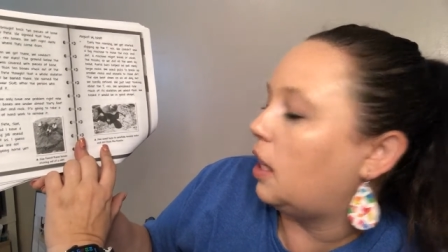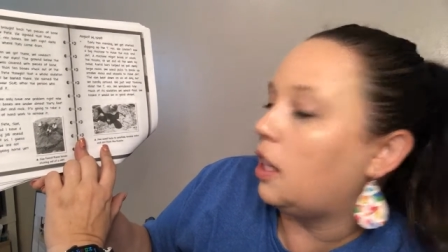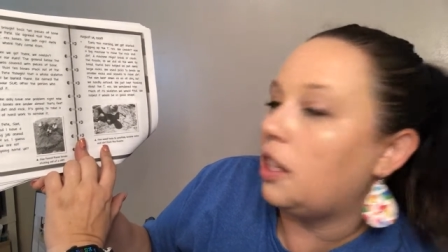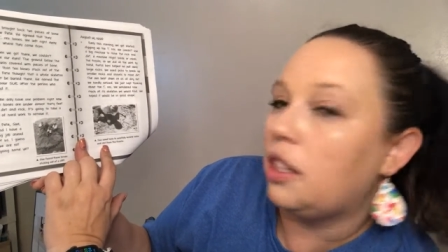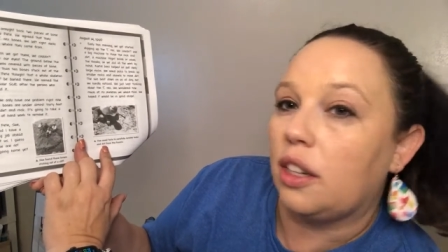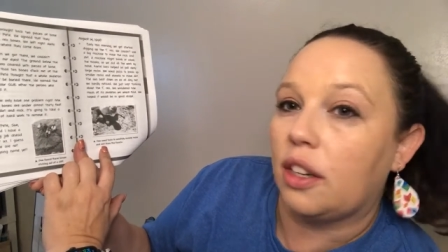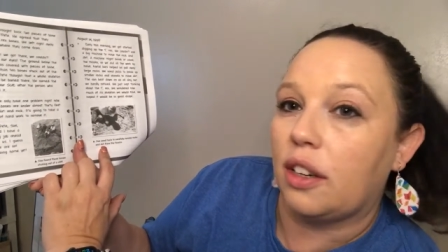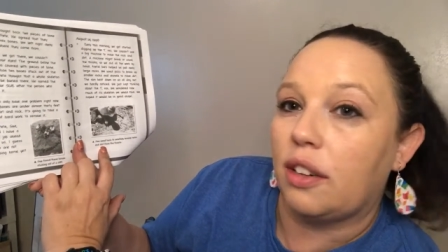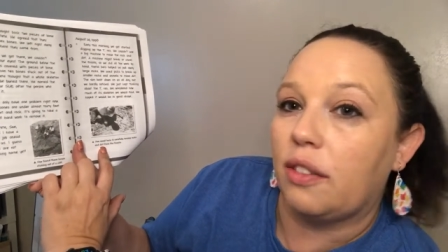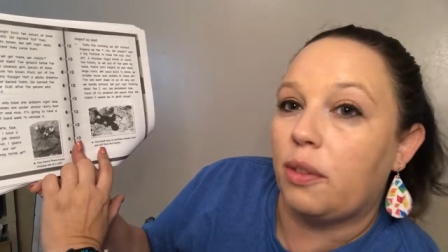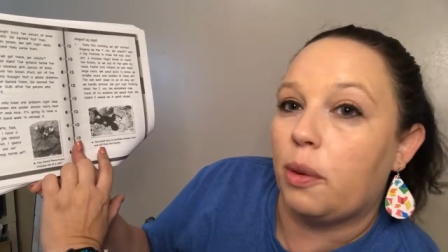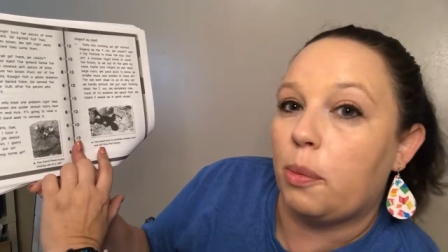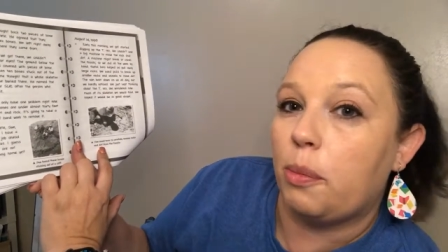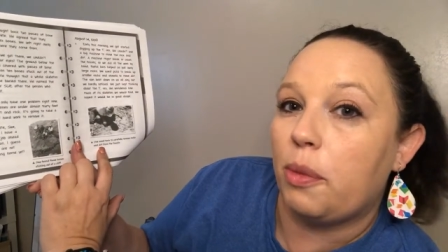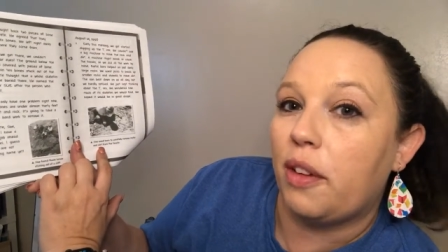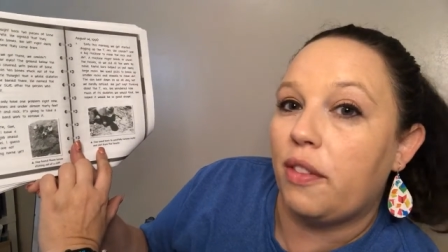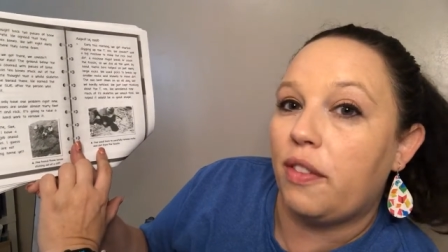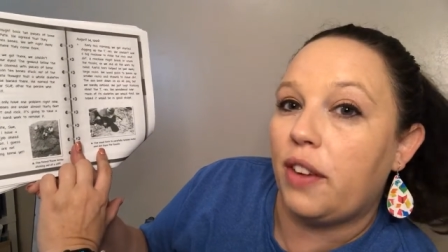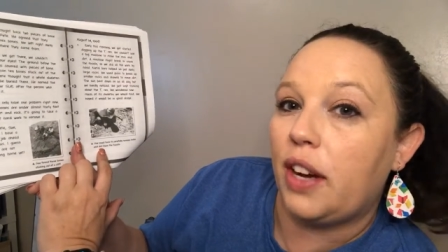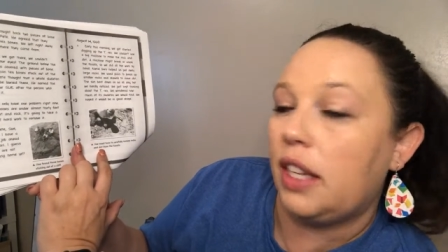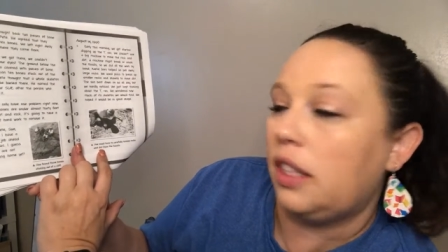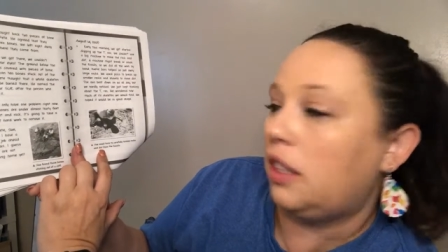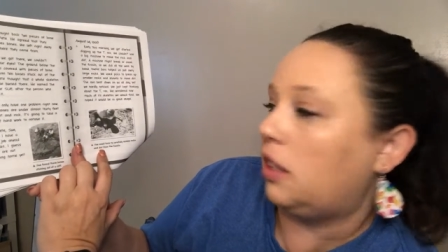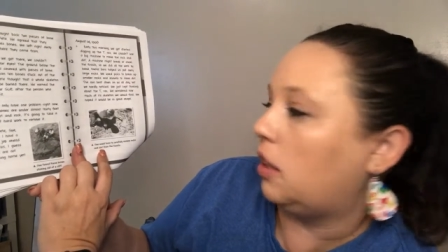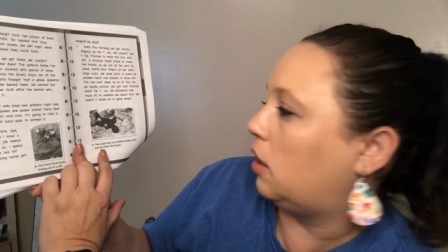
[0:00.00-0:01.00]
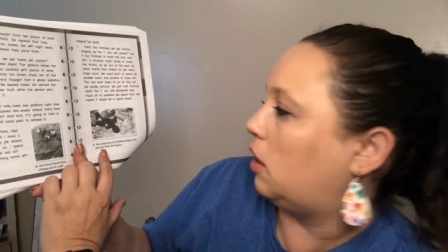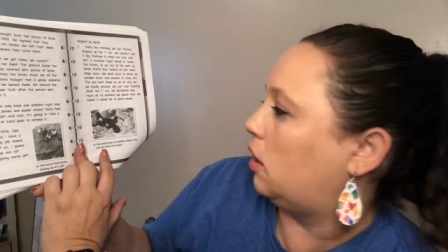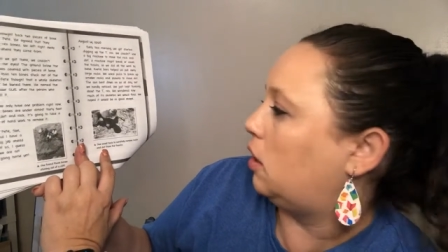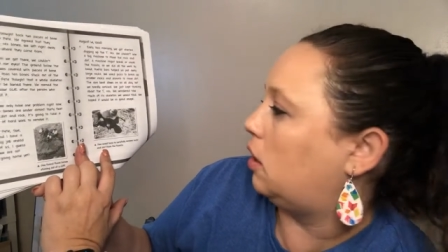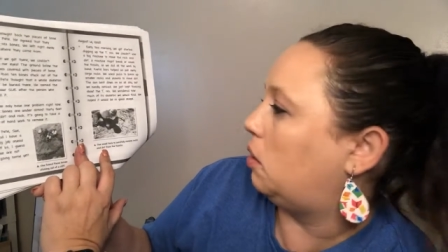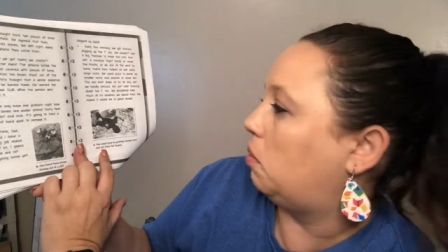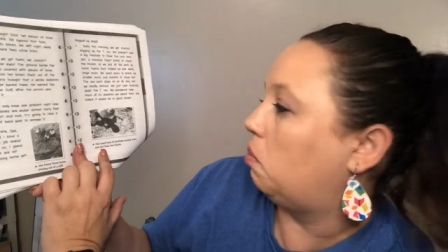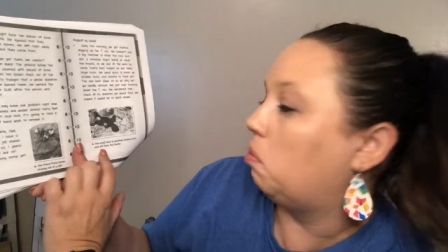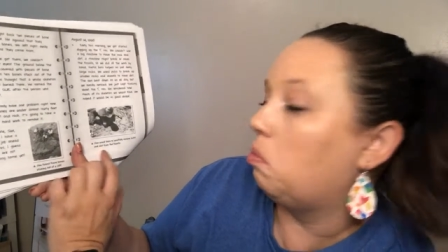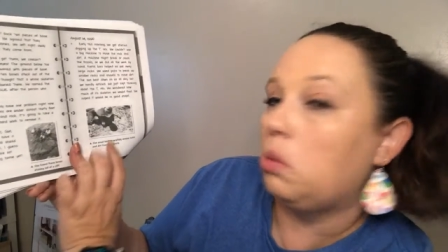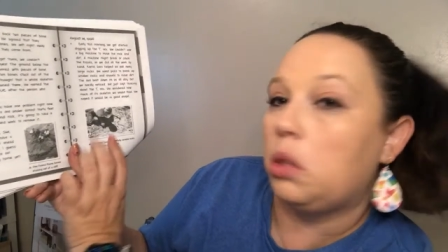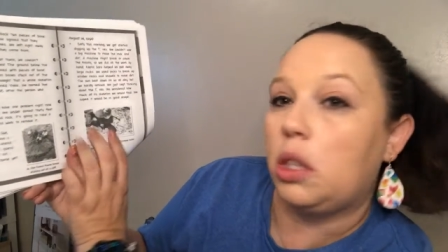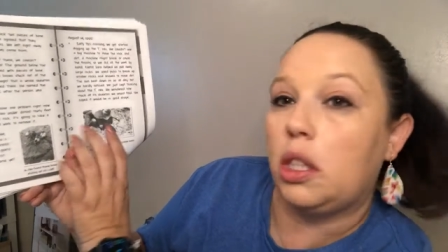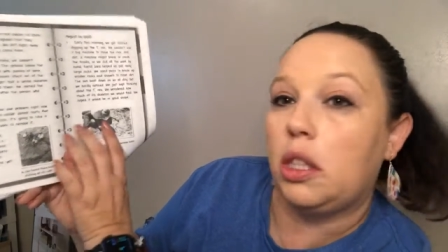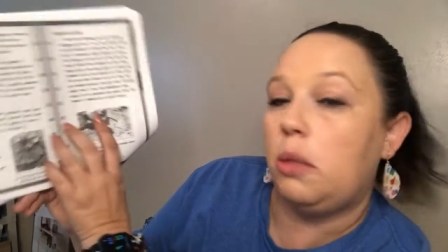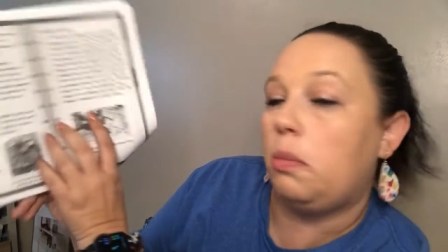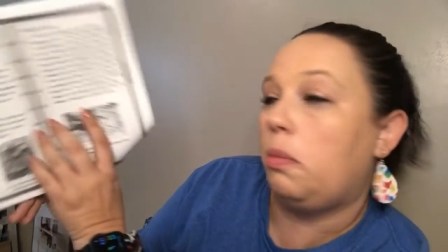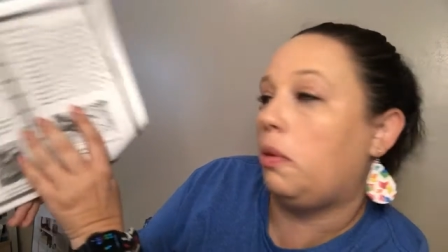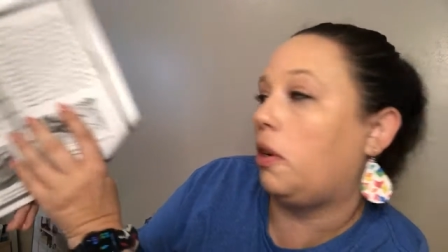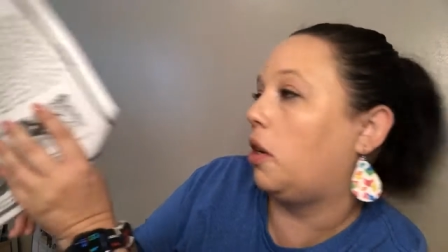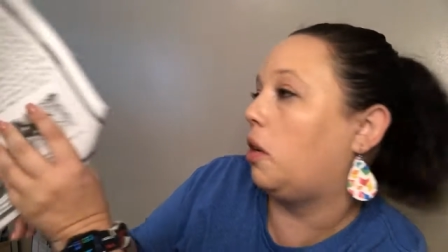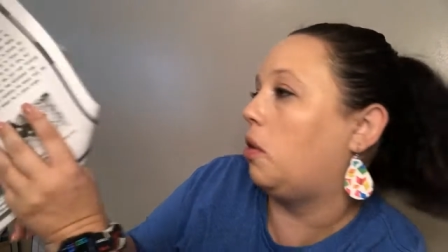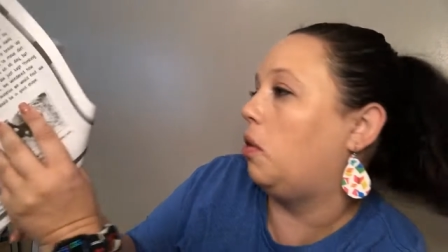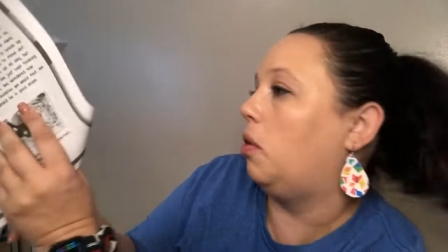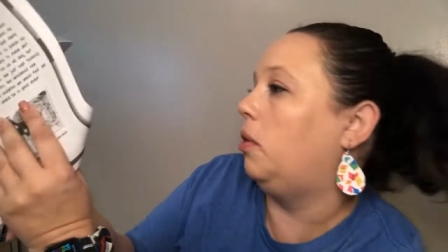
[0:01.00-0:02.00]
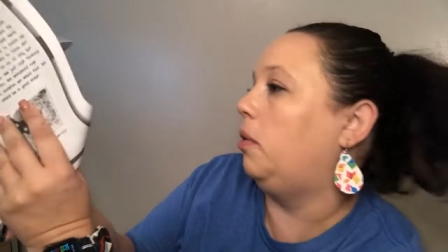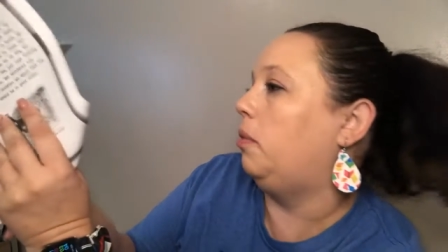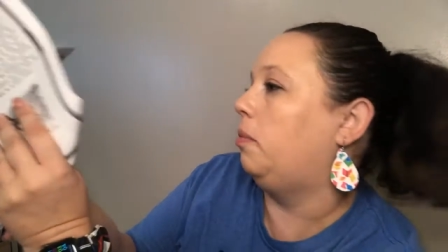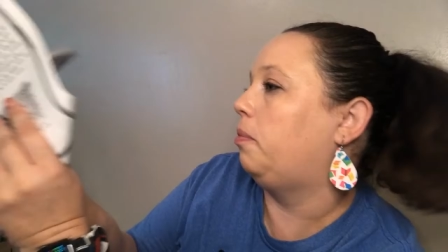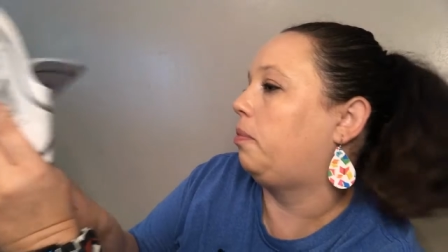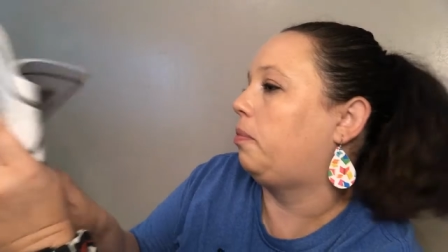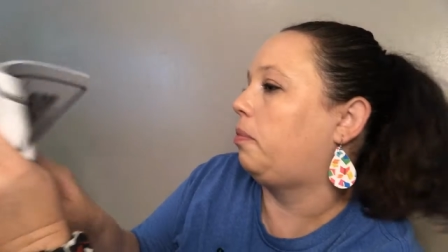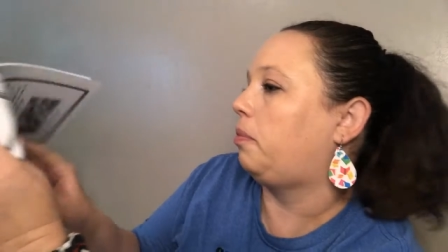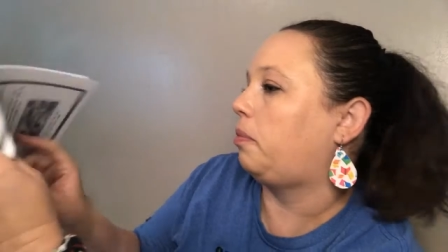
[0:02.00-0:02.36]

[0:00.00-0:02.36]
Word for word: and dirt from the fossils. So that's pretty cool.